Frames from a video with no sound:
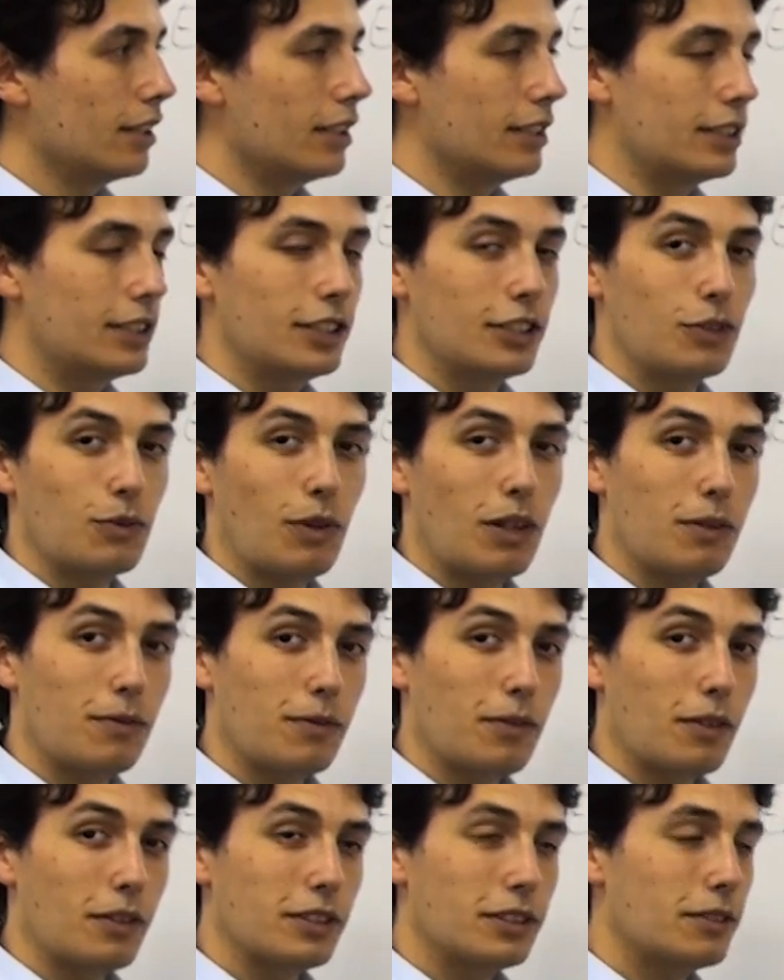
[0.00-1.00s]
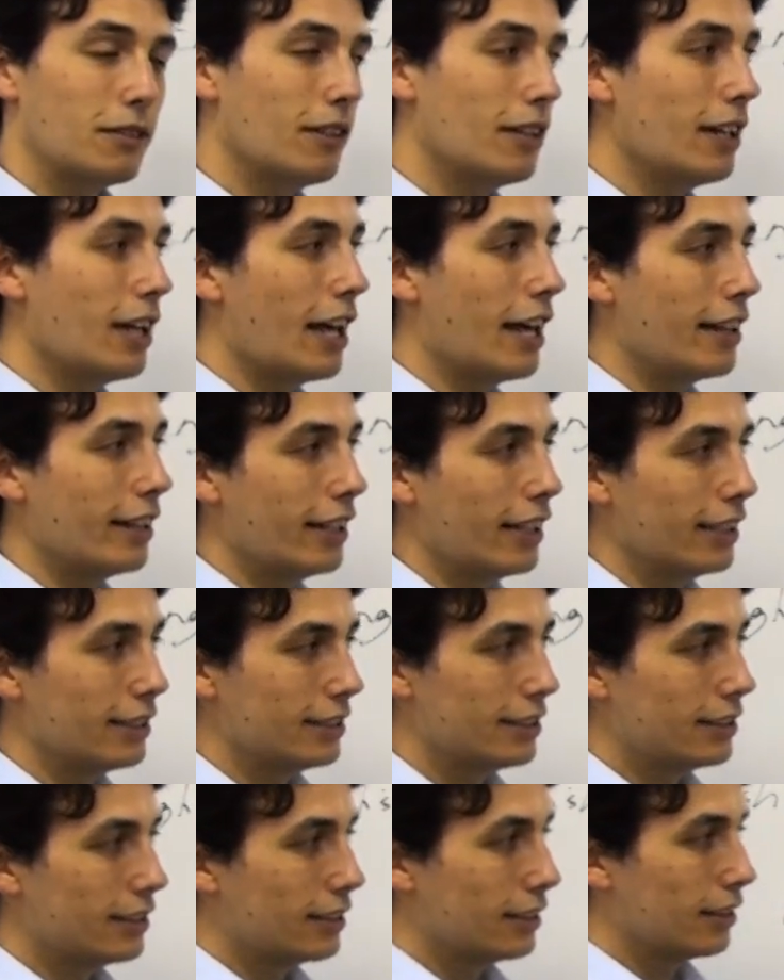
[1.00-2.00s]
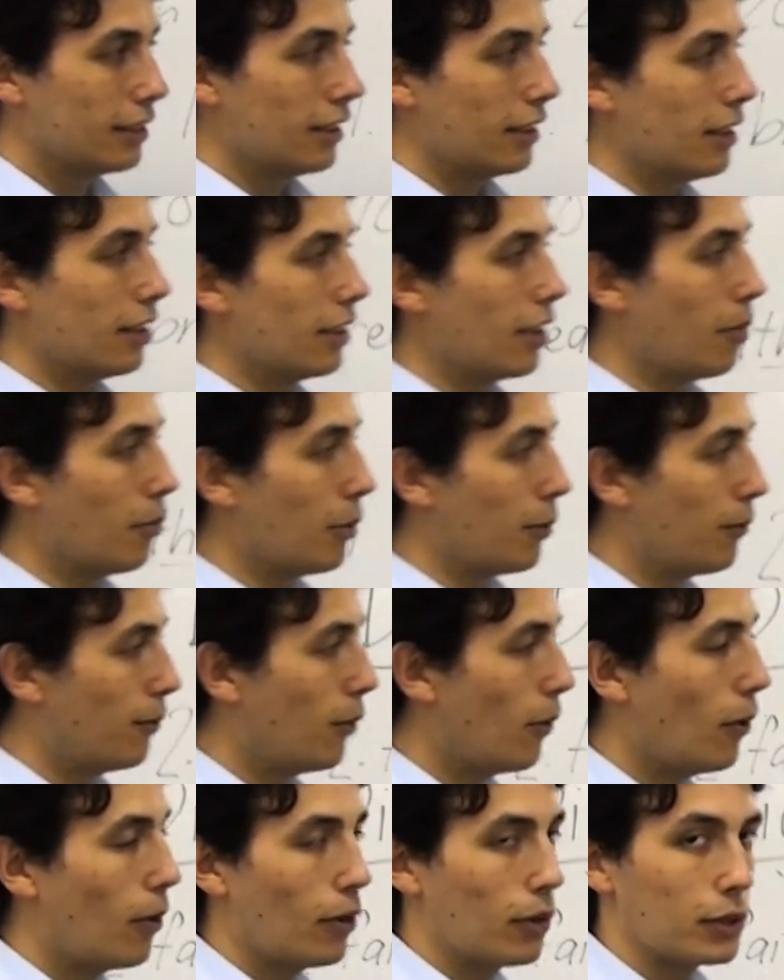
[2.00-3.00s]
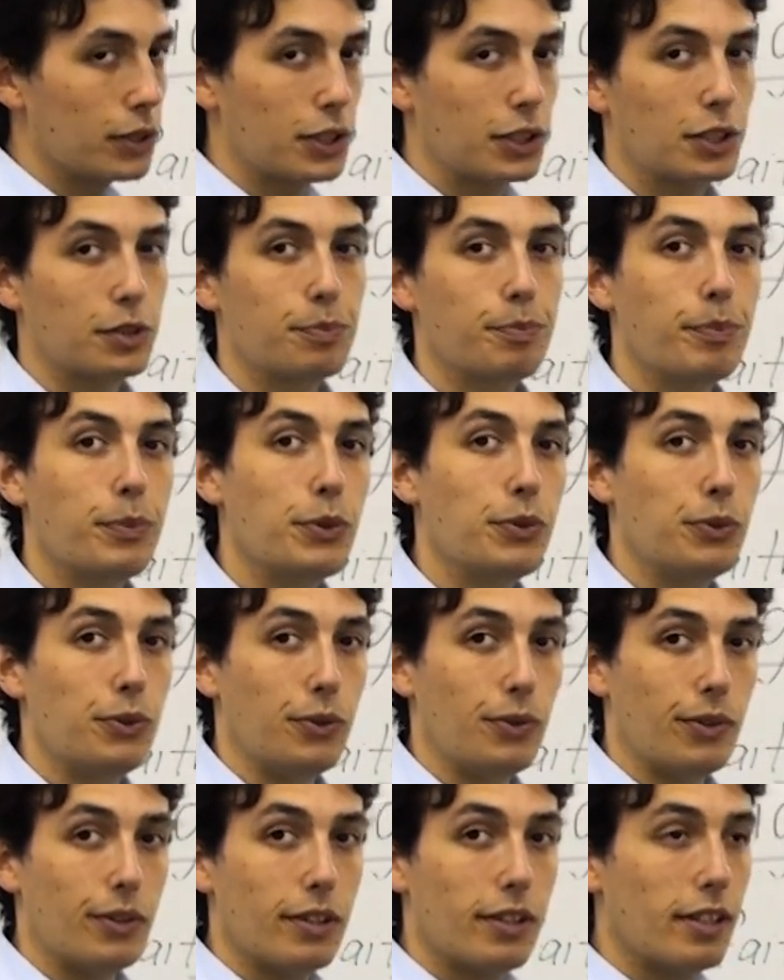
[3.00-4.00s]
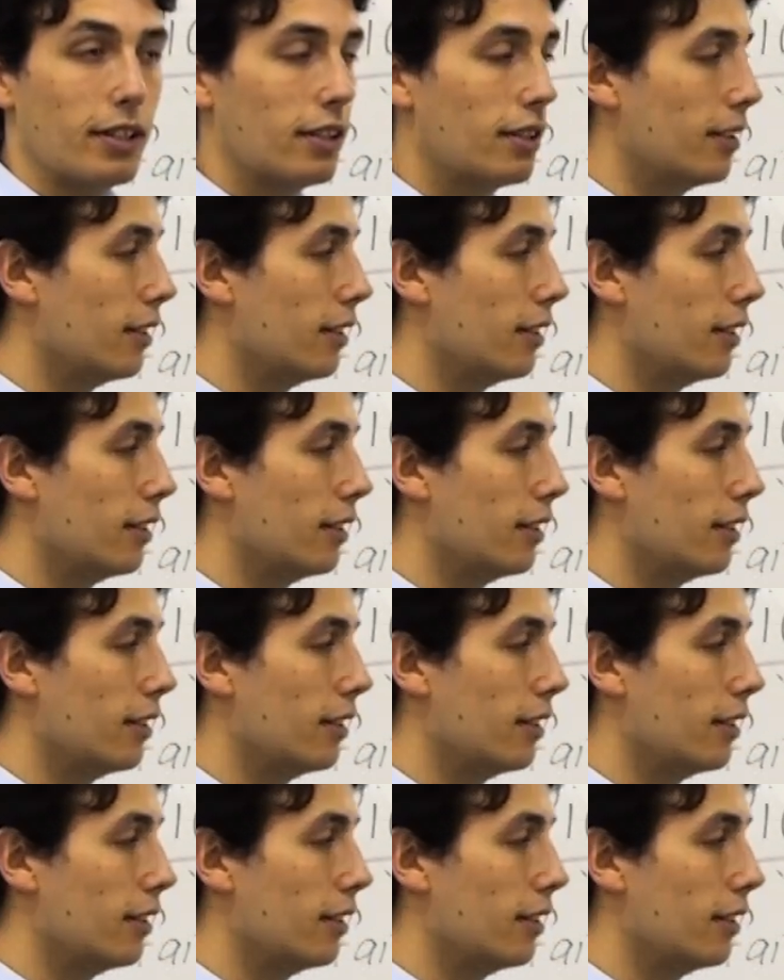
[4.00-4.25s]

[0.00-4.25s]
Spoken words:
There's just one voiced one, and that's number 4, smooth.